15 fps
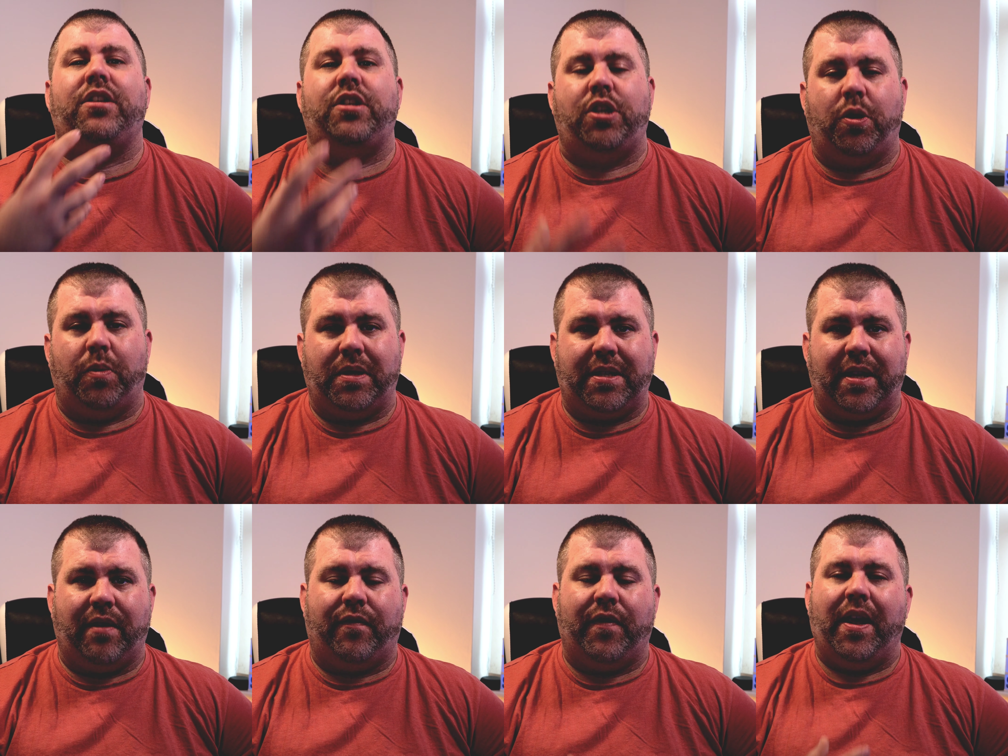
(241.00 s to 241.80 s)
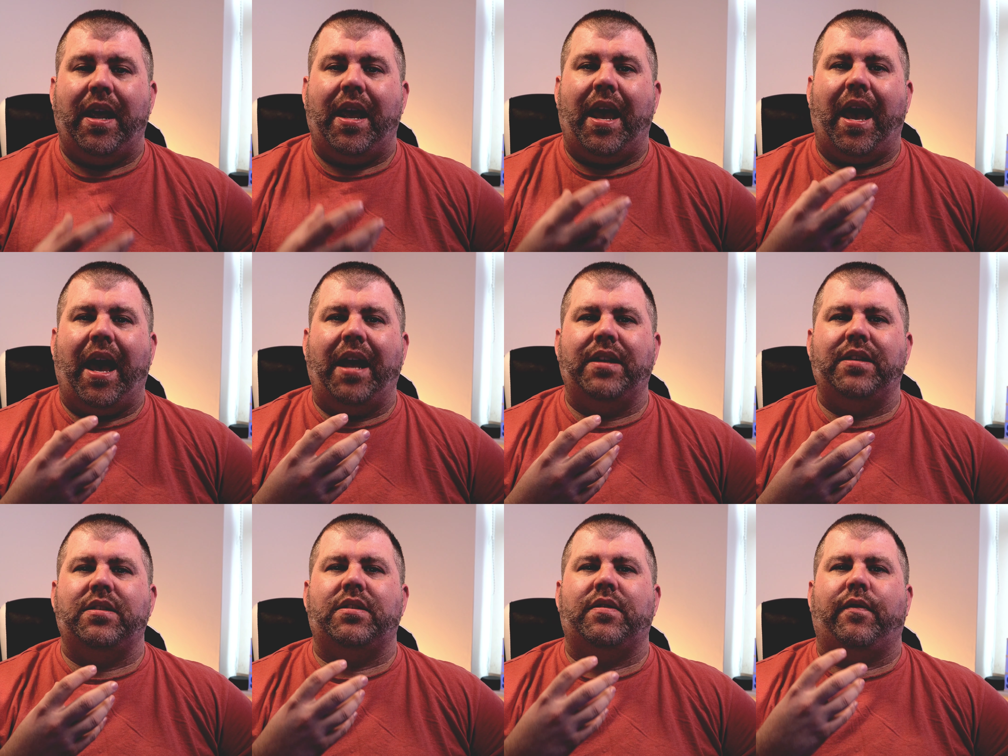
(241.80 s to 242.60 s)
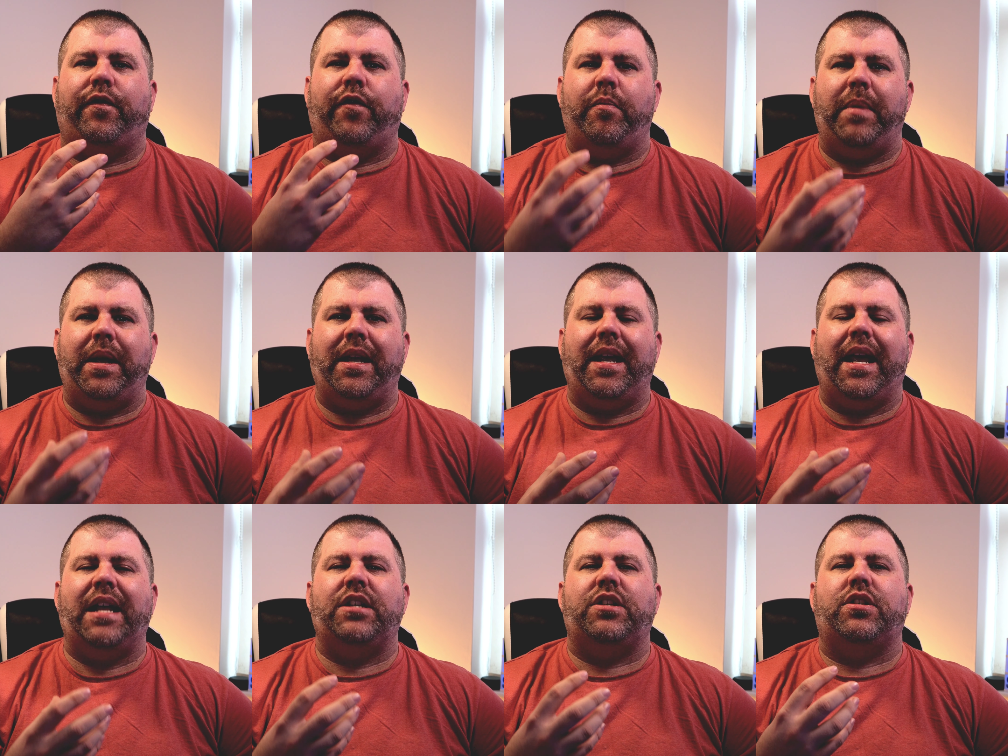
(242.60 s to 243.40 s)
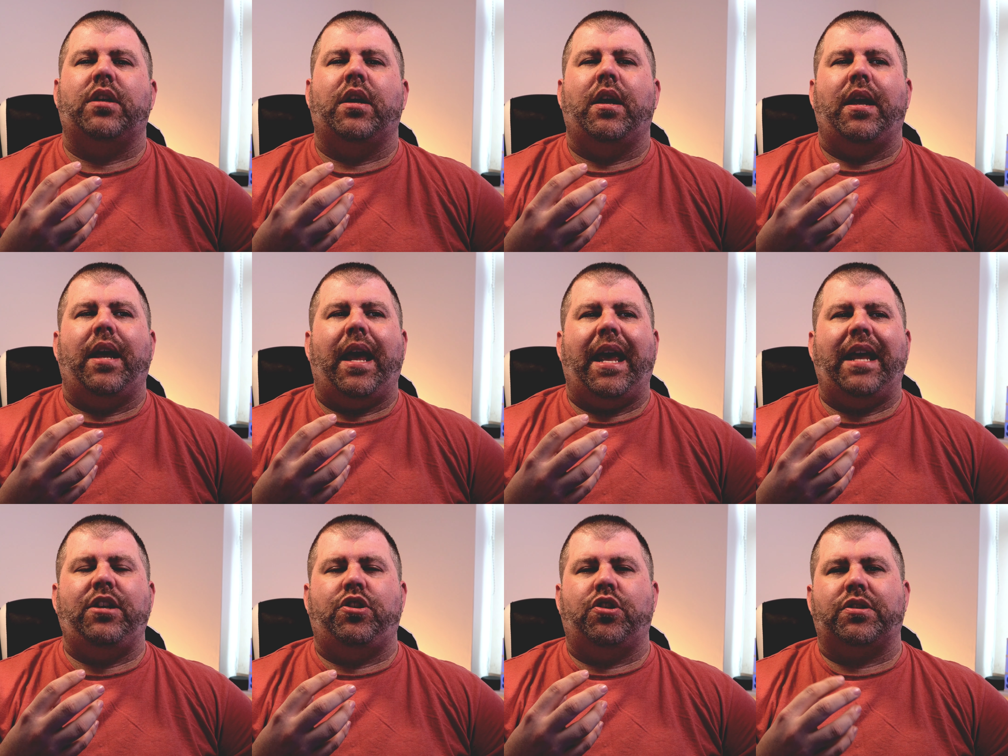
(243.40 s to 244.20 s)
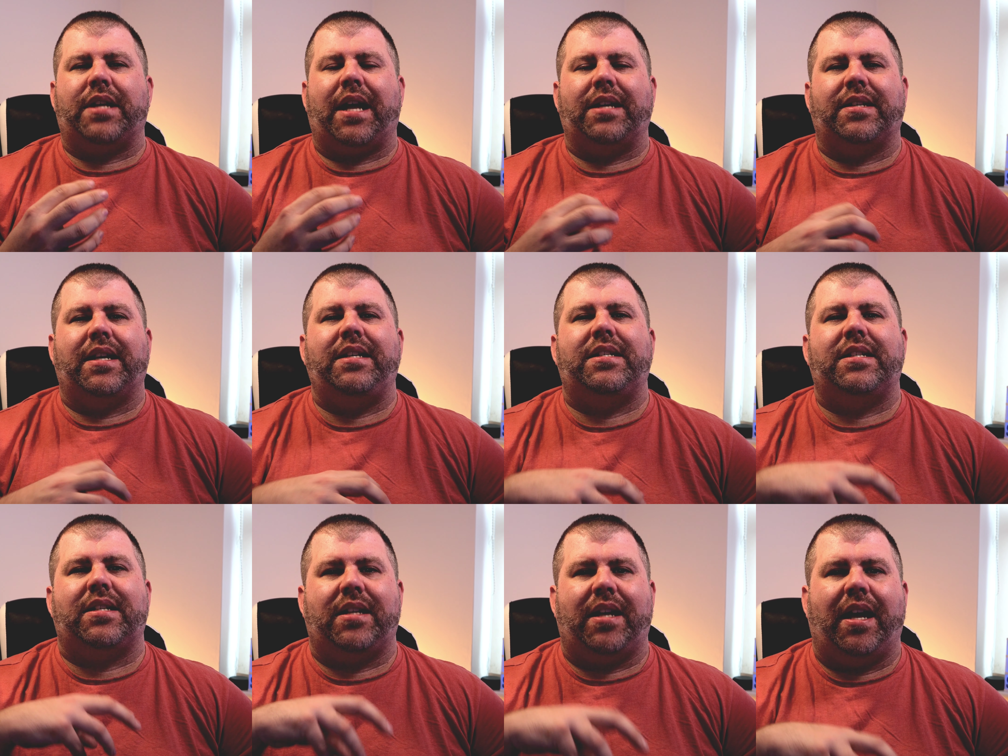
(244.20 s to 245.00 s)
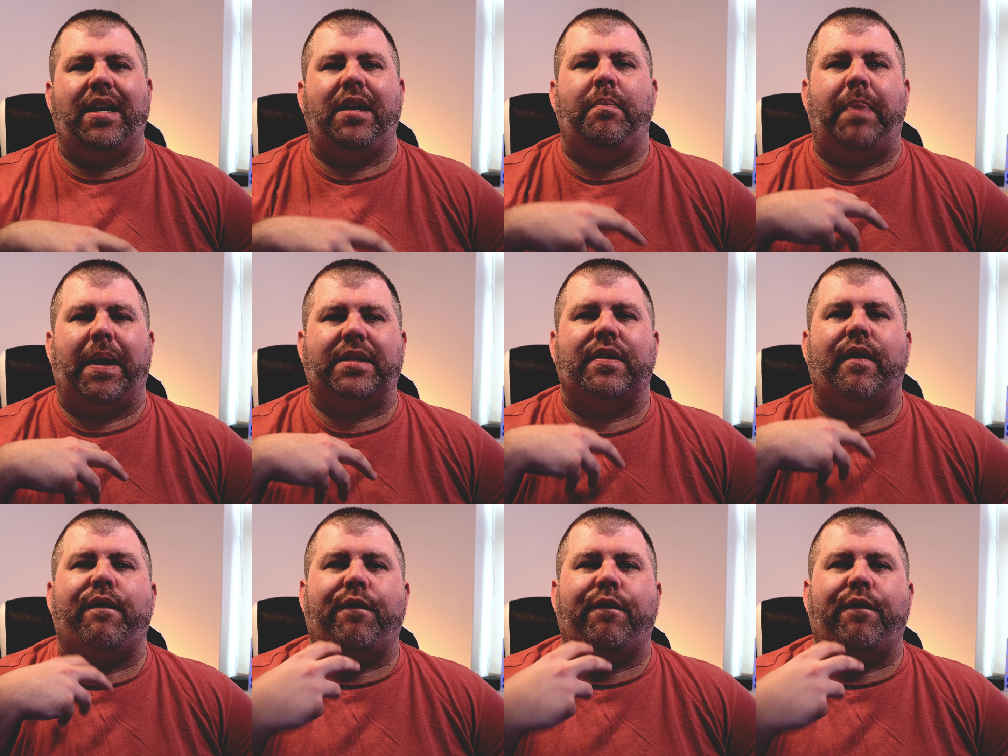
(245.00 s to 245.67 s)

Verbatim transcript: intuitive, and for me it's it just has a slightly better